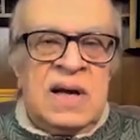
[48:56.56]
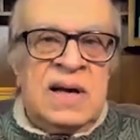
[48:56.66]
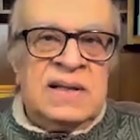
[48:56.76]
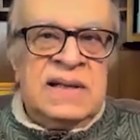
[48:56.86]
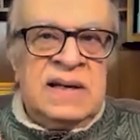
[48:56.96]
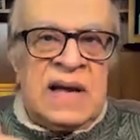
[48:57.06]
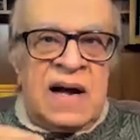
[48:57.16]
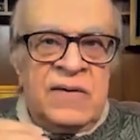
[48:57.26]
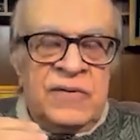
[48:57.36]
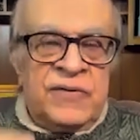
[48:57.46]
Then
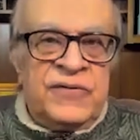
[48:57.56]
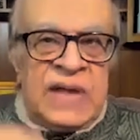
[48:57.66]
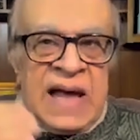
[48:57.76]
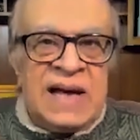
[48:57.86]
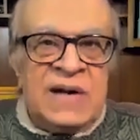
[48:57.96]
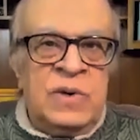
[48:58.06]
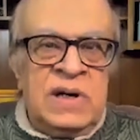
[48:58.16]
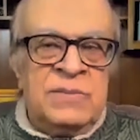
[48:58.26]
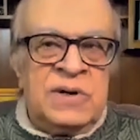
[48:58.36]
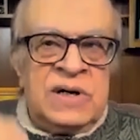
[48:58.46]
out of that
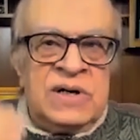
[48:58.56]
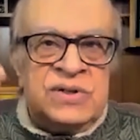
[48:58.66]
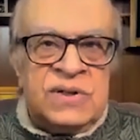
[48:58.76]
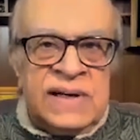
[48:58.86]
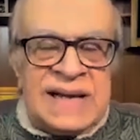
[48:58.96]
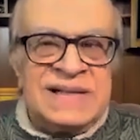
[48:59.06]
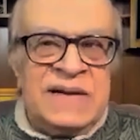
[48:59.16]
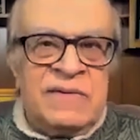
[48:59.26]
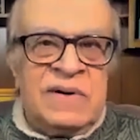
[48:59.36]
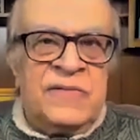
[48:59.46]
will emerge the next
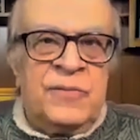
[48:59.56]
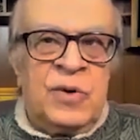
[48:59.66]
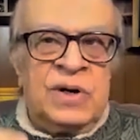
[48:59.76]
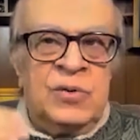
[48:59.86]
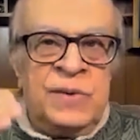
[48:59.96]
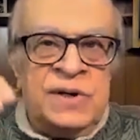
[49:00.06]
level of what do we